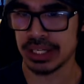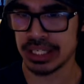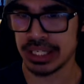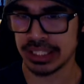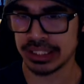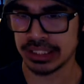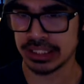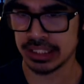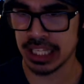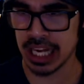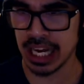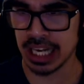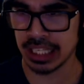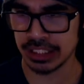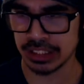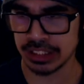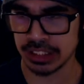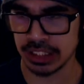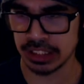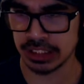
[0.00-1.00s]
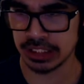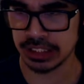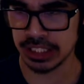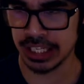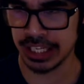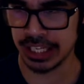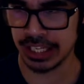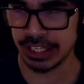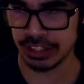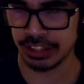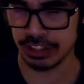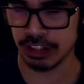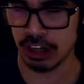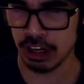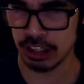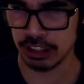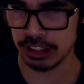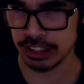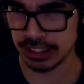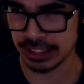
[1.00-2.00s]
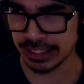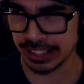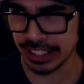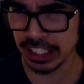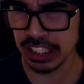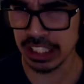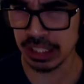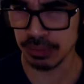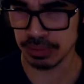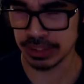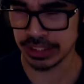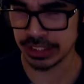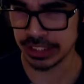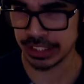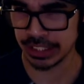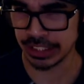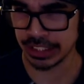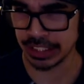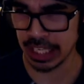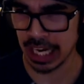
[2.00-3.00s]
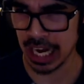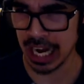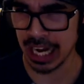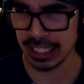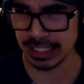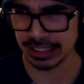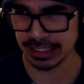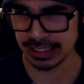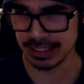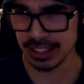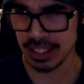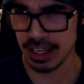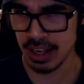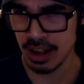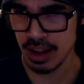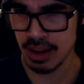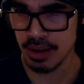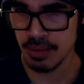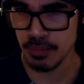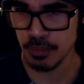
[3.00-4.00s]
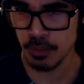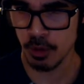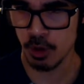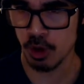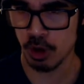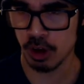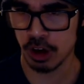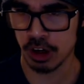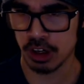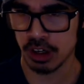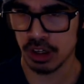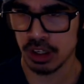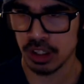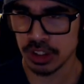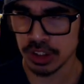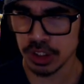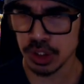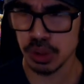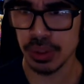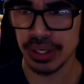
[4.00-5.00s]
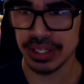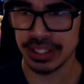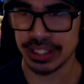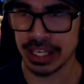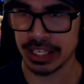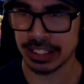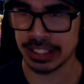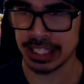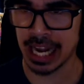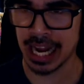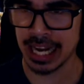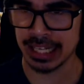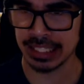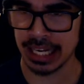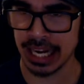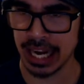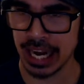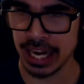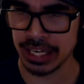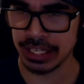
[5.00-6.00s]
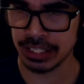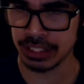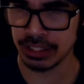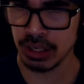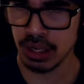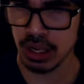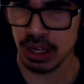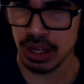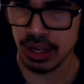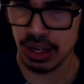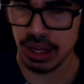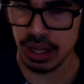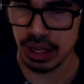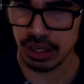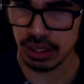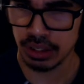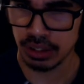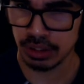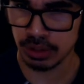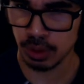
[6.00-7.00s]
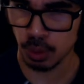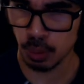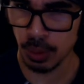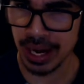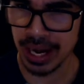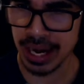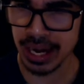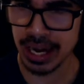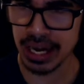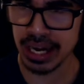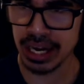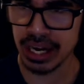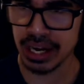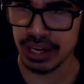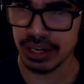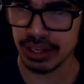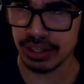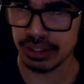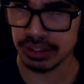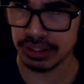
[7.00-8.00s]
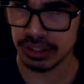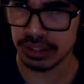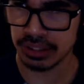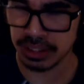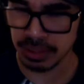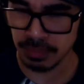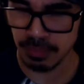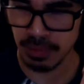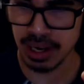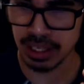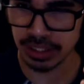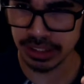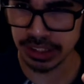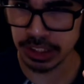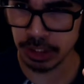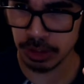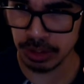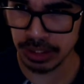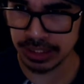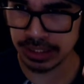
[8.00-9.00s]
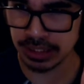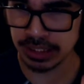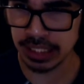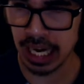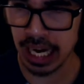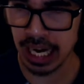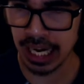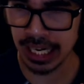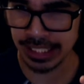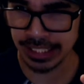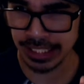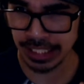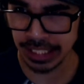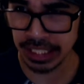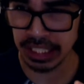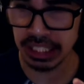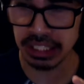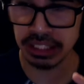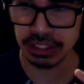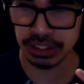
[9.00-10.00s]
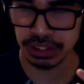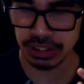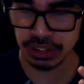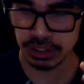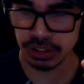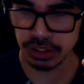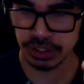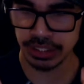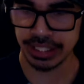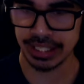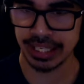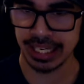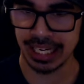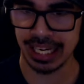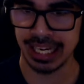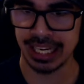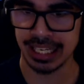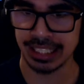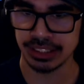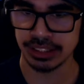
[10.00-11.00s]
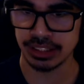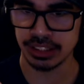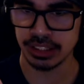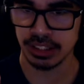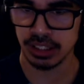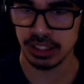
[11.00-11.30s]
it's not just a thoughtless killing machine. It has more to it than that, and the way the monster is tied in to the cast